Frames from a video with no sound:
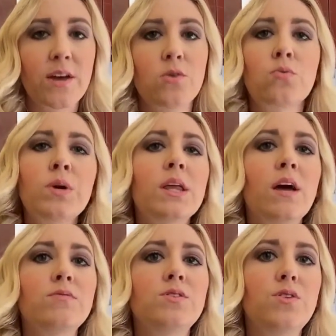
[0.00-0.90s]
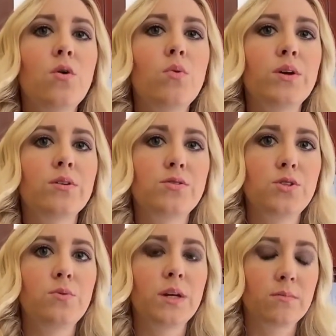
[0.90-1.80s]
You really have to know what you're
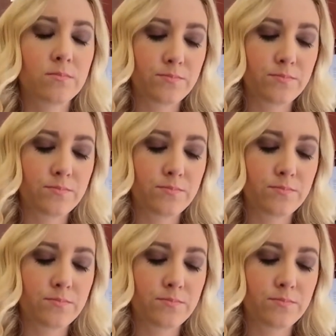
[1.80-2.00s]
doing.